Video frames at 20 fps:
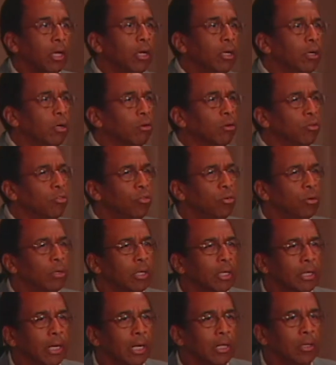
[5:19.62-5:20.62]
you know, it's during
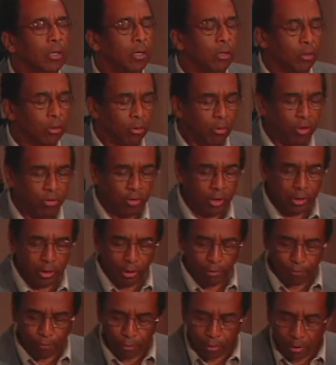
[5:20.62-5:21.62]
the 1830s,
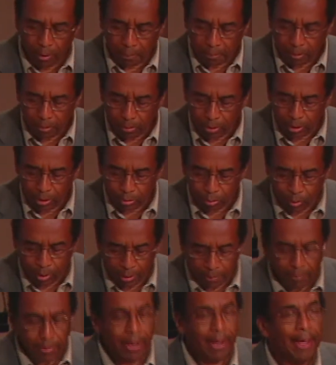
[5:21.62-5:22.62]
1840 periods when